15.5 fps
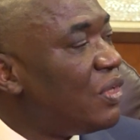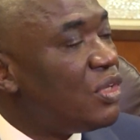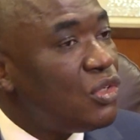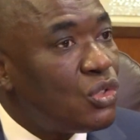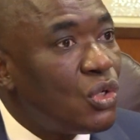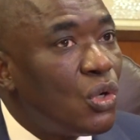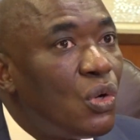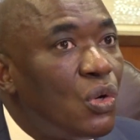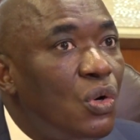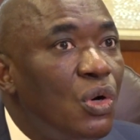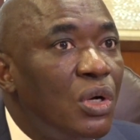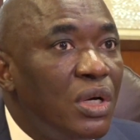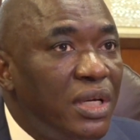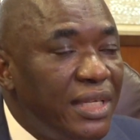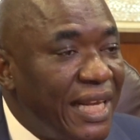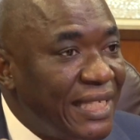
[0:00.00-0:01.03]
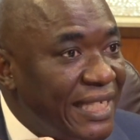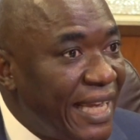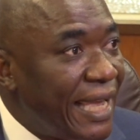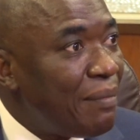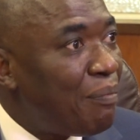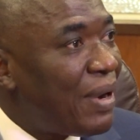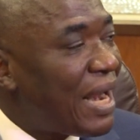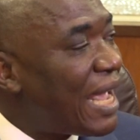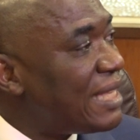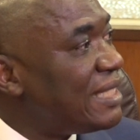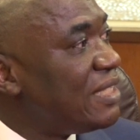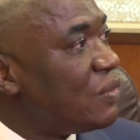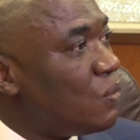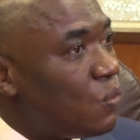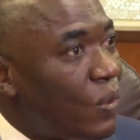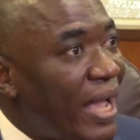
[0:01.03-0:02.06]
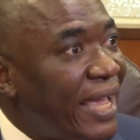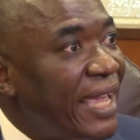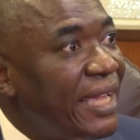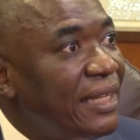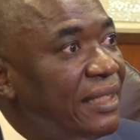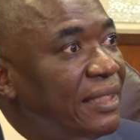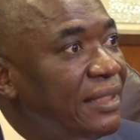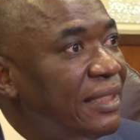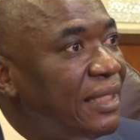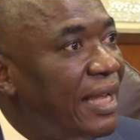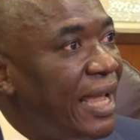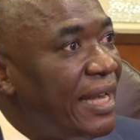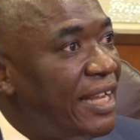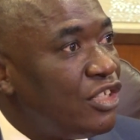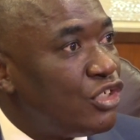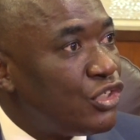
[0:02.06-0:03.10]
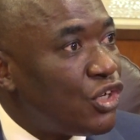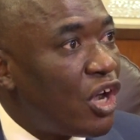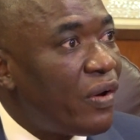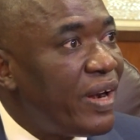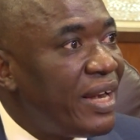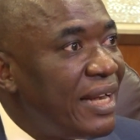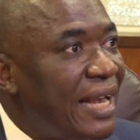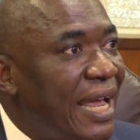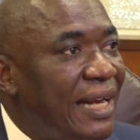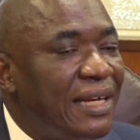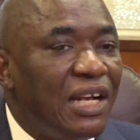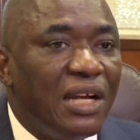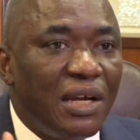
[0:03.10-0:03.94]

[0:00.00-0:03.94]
So the JM Plus is working and ensuring that